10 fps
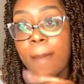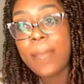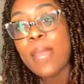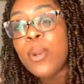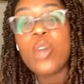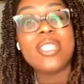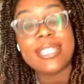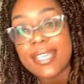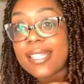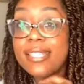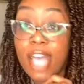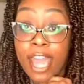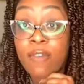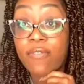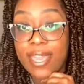People don't see this
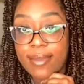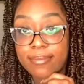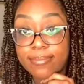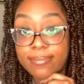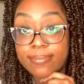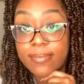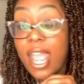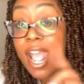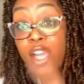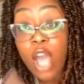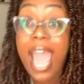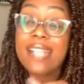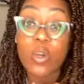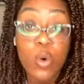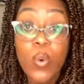side of Vee.
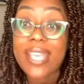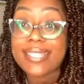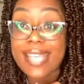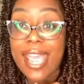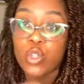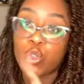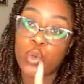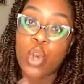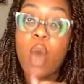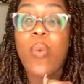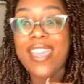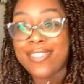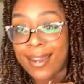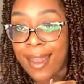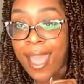I always say, do not wake
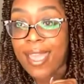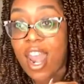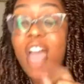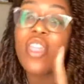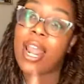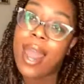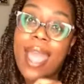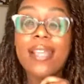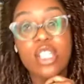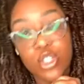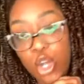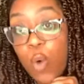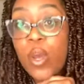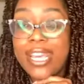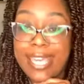the lion. The lion does
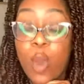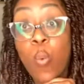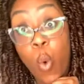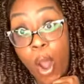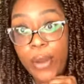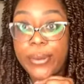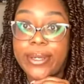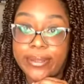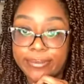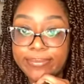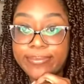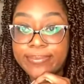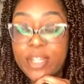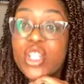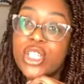not want to get woke.
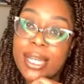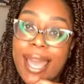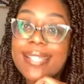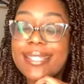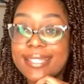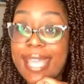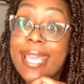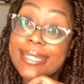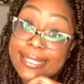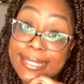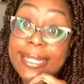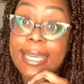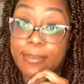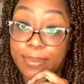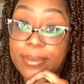She likes to stay asleep.